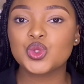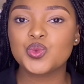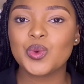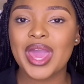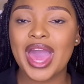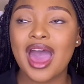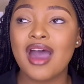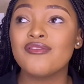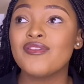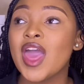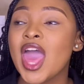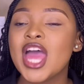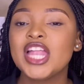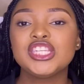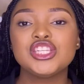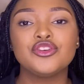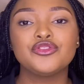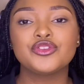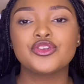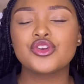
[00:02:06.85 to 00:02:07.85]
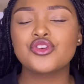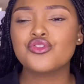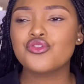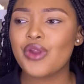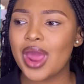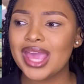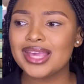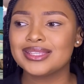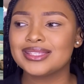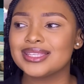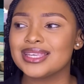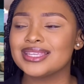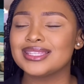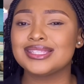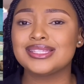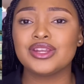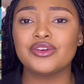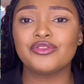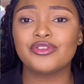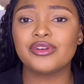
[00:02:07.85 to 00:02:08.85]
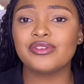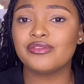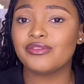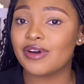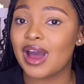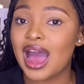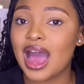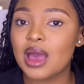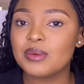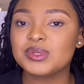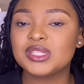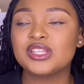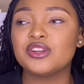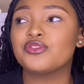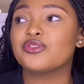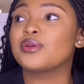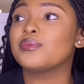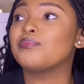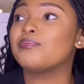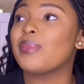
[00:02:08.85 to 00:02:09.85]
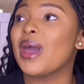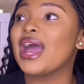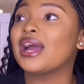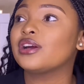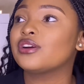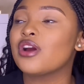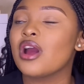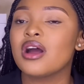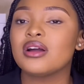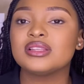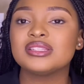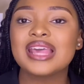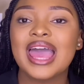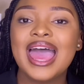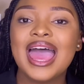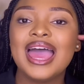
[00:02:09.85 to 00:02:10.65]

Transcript: We have different races, different vibes, different backgrounds,